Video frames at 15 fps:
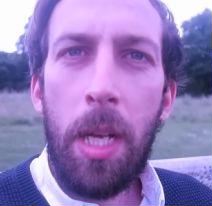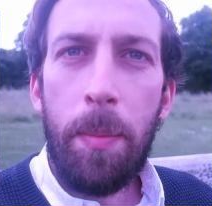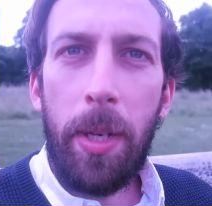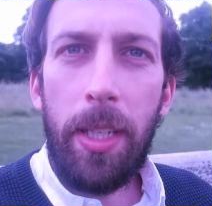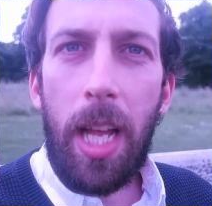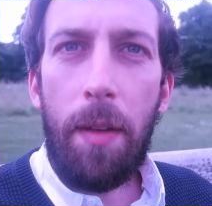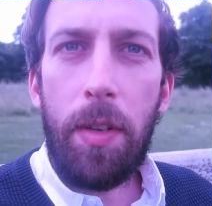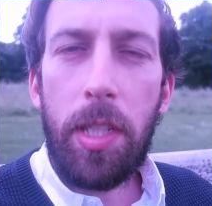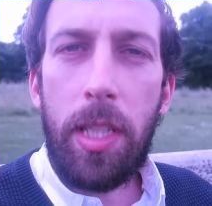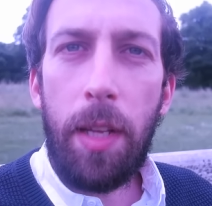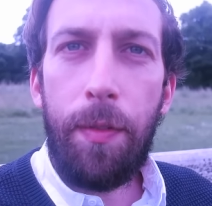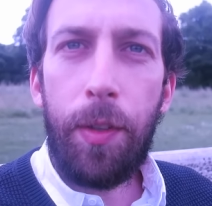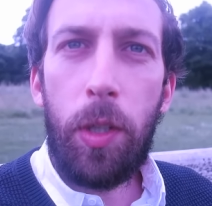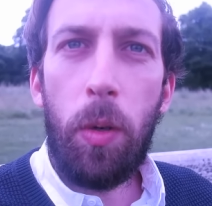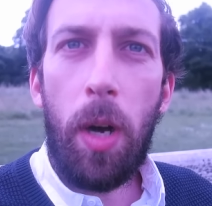but love is
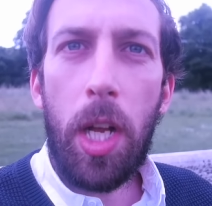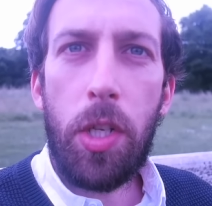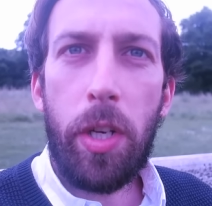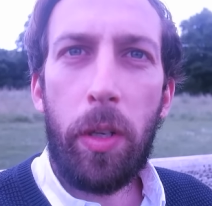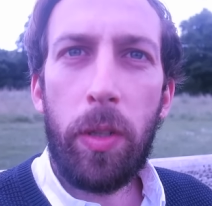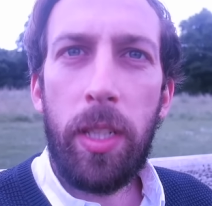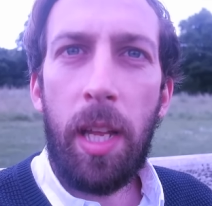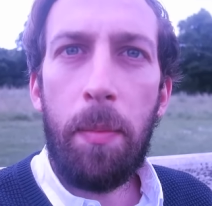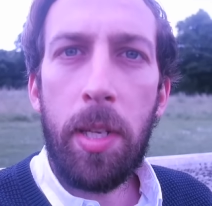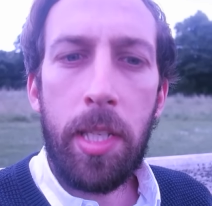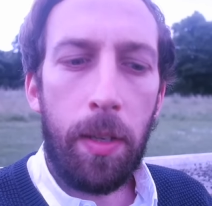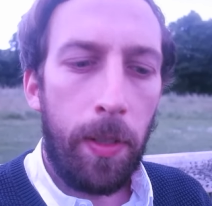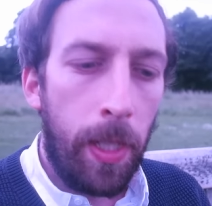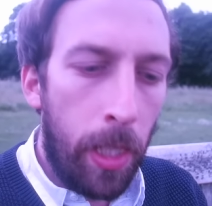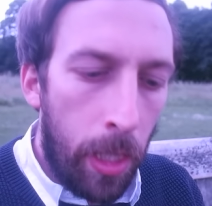difficult, I struggle to love
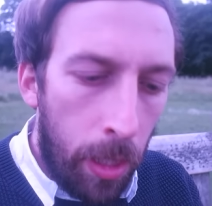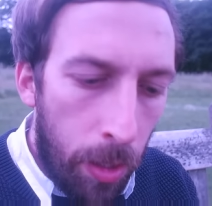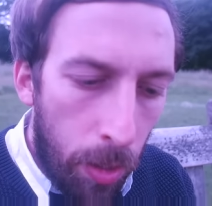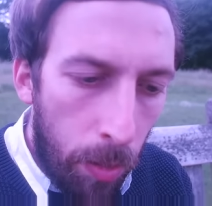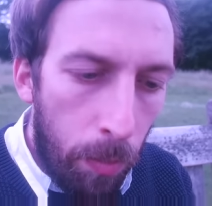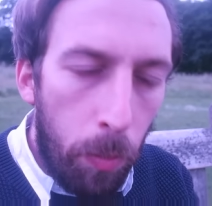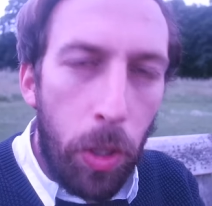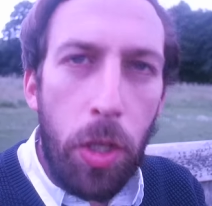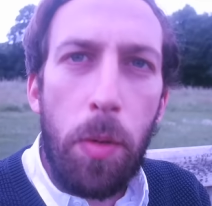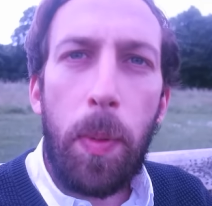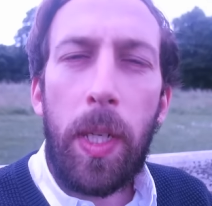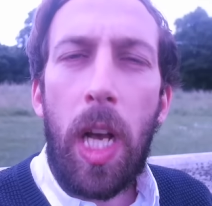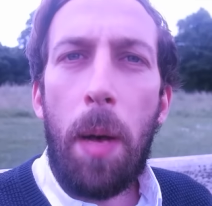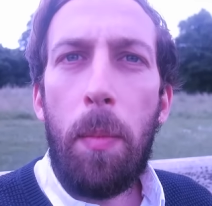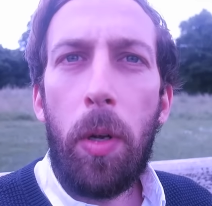myself when you
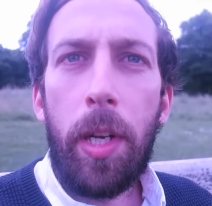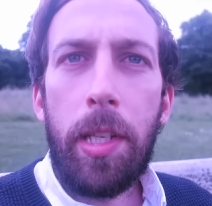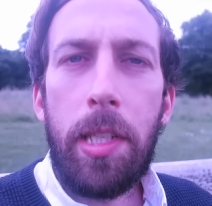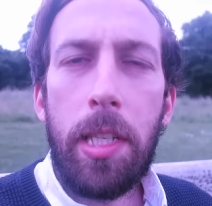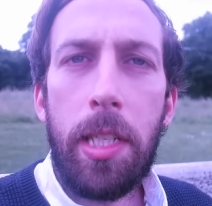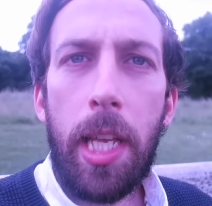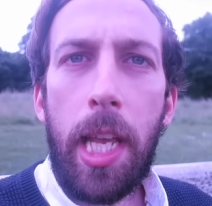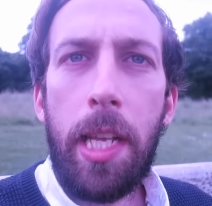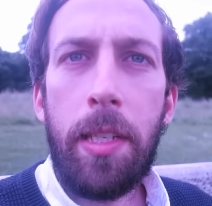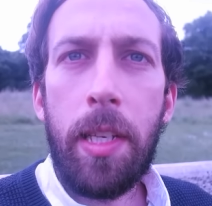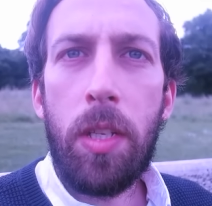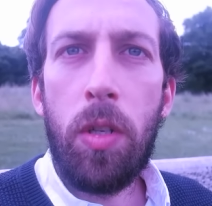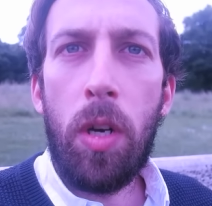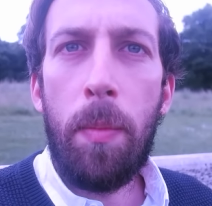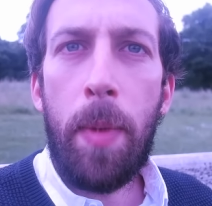become honest, it's easy
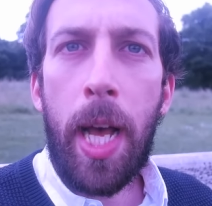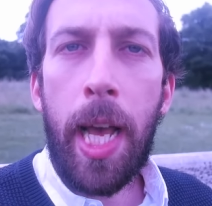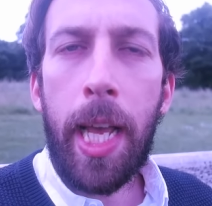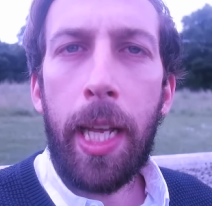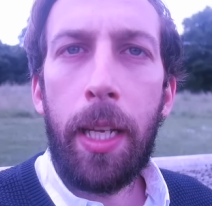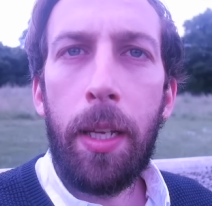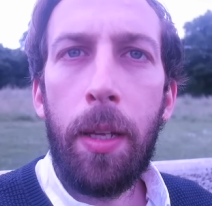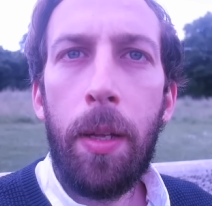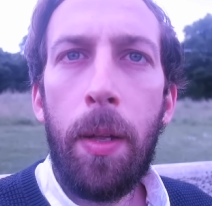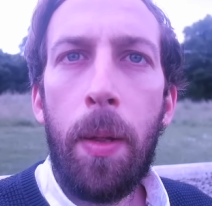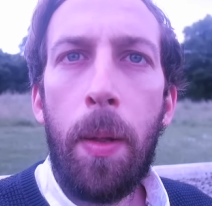to sort of make.